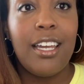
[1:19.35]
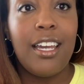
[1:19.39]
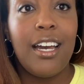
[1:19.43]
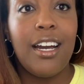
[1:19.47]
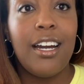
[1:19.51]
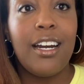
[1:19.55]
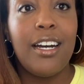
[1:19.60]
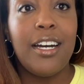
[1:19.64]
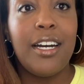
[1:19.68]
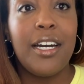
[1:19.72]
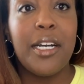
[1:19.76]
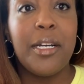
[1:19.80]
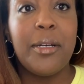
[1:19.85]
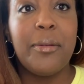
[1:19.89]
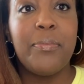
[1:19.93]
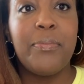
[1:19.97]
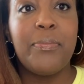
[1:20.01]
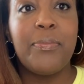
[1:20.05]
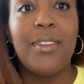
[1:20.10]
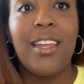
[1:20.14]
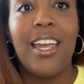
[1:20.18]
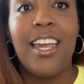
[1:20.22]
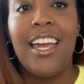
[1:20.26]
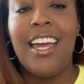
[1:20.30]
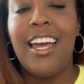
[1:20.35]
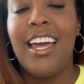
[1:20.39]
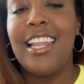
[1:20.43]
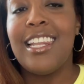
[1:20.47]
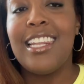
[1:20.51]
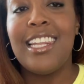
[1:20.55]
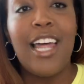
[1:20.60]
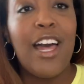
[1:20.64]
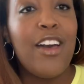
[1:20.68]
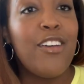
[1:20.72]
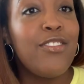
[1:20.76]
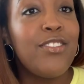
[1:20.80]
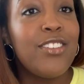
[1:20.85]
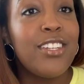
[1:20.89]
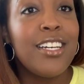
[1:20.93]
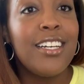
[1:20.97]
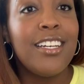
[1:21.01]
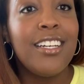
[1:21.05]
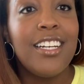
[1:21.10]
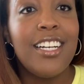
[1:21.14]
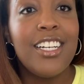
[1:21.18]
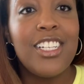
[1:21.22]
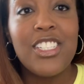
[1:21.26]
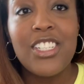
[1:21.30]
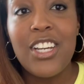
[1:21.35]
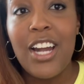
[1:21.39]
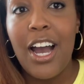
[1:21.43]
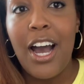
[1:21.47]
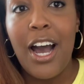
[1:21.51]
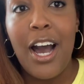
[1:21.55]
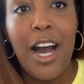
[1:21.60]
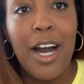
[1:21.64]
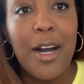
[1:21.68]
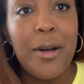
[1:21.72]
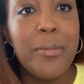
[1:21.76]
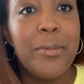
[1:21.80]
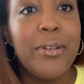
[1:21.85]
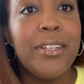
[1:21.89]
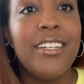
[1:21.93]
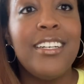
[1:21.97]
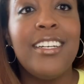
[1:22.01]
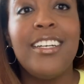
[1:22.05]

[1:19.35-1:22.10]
um, left a job,